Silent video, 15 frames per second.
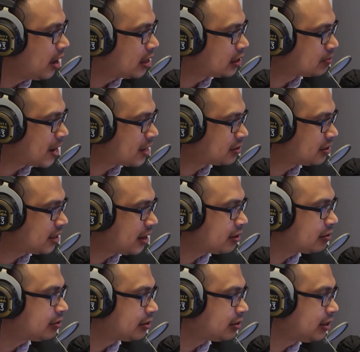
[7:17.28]
is Patrick
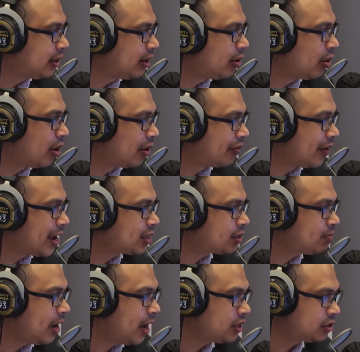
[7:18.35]
Daniel, the CEO of
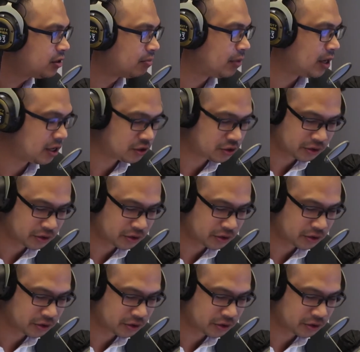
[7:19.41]
SPH Media